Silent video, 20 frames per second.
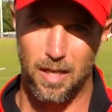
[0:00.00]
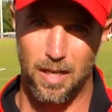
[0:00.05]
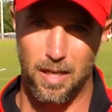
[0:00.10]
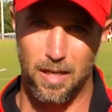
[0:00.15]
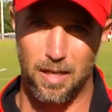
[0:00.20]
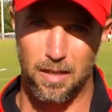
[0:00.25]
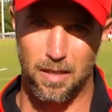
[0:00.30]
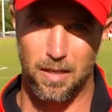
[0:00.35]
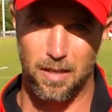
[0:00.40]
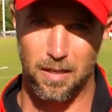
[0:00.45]

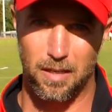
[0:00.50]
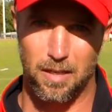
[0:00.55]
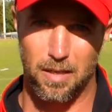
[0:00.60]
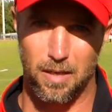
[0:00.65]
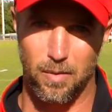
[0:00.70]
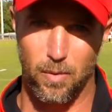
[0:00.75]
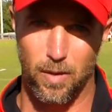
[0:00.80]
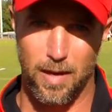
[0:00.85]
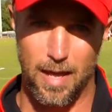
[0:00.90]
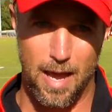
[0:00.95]
And then
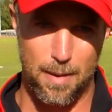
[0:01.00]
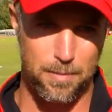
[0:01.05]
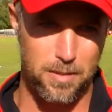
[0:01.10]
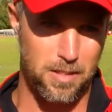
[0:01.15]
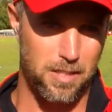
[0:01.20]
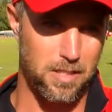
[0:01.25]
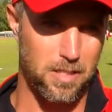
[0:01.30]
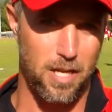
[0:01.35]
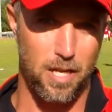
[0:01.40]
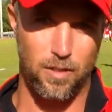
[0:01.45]
what
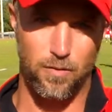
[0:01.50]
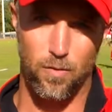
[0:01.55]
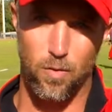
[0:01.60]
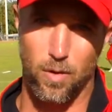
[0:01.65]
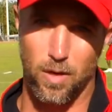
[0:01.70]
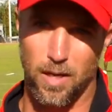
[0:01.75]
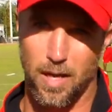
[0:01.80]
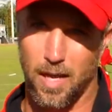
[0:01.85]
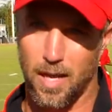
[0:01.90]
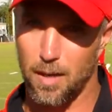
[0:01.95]
happens these next
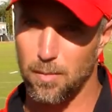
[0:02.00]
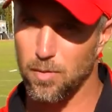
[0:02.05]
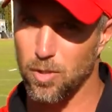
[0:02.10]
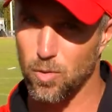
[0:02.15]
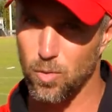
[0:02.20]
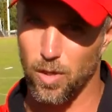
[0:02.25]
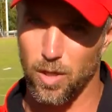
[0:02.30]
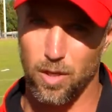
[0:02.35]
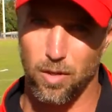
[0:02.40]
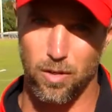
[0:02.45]
4 games
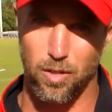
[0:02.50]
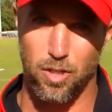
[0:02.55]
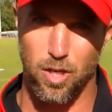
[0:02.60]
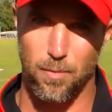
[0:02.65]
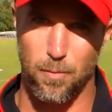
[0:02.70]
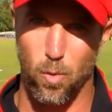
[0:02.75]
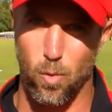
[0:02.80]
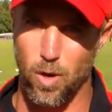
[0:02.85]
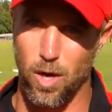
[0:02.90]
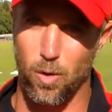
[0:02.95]
is really going to
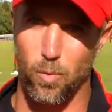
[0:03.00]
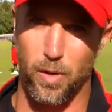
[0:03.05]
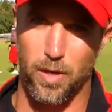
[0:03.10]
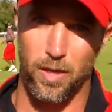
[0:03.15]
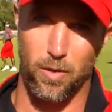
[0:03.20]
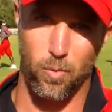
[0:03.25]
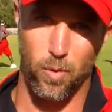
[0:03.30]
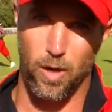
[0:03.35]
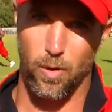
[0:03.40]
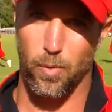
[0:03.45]
determine where
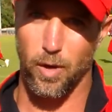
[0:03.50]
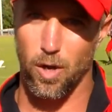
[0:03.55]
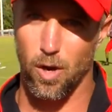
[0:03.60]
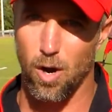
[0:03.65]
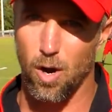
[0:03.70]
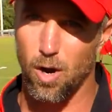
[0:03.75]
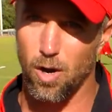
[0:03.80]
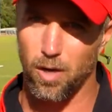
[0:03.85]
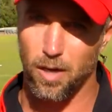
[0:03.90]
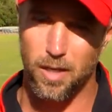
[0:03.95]
we
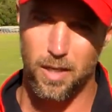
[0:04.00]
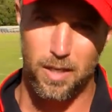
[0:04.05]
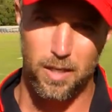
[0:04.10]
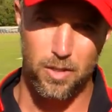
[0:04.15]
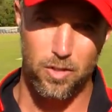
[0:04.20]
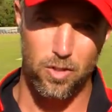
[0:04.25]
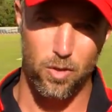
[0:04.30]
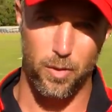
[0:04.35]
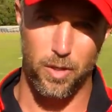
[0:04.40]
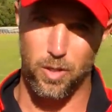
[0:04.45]
are.
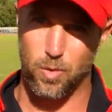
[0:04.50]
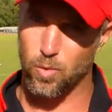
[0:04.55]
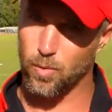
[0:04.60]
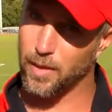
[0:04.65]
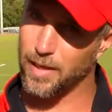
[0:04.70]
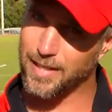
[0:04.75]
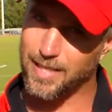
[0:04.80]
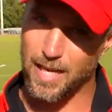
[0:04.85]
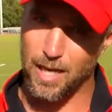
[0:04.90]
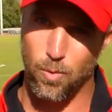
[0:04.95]
So we
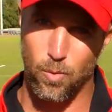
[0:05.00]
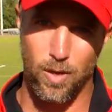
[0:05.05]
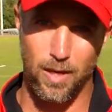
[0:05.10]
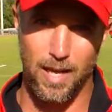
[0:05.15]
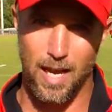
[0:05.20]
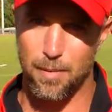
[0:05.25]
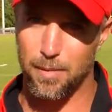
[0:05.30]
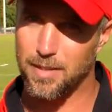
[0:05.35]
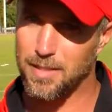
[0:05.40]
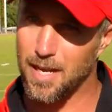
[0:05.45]
need to take it
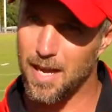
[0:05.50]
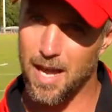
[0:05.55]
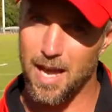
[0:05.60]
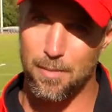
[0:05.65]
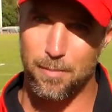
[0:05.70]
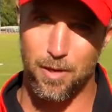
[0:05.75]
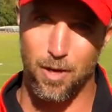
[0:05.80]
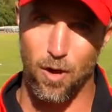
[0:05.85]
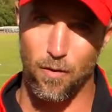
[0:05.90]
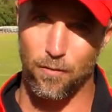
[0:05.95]
one game at a
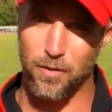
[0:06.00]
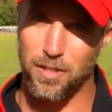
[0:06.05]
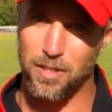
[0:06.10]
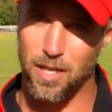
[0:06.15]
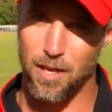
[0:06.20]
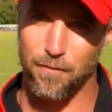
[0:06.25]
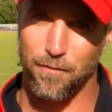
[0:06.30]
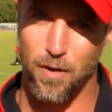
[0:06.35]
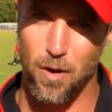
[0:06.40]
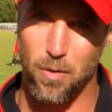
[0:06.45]
time and hopefully
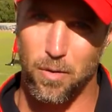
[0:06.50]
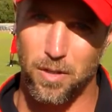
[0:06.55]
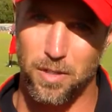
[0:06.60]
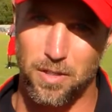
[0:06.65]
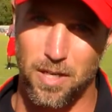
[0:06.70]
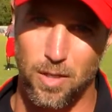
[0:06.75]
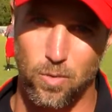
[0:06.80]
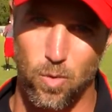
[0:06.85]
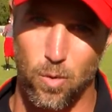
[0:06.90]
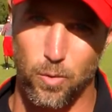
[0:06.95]
stay
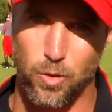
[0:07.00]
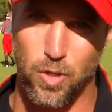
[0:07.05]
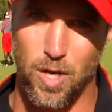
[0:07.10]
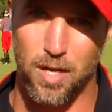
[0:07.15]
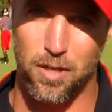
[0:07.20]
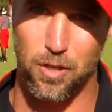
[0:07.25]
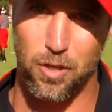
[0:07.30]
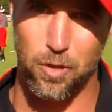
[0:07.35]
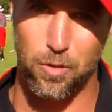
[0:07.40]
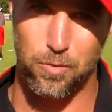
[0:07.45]
focused. And that's what we're
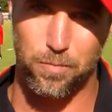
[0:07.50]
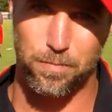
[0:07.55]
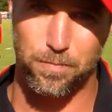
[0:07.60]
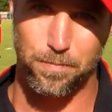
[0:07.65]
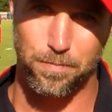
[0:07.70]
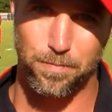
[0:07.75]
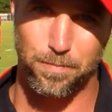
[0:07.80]
trying to do.